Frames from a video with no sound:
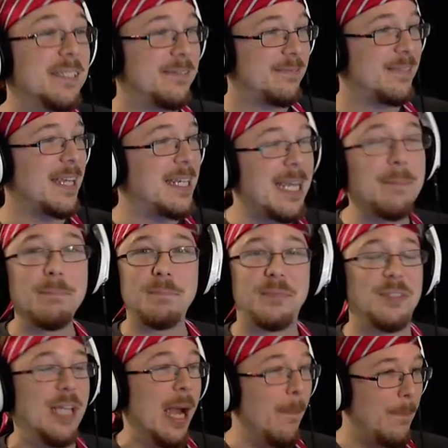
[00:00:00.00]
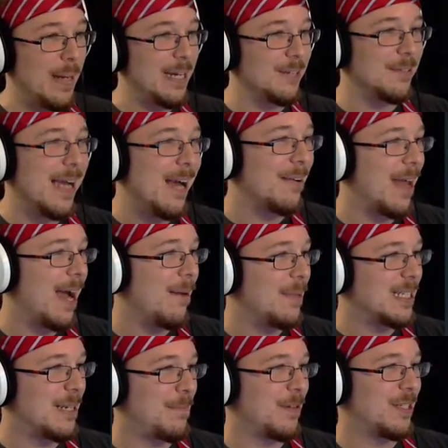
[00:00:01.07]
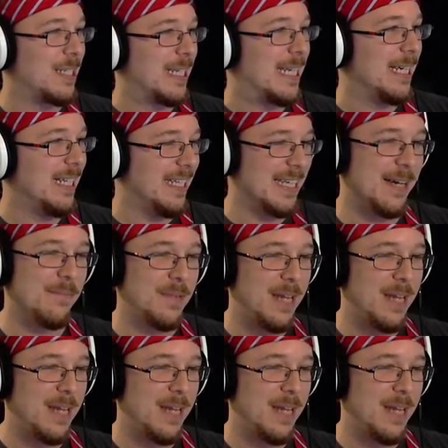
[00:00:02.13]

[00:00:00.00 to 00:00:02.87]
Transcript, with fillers: They keep jumping around. How am I supposed to kill them?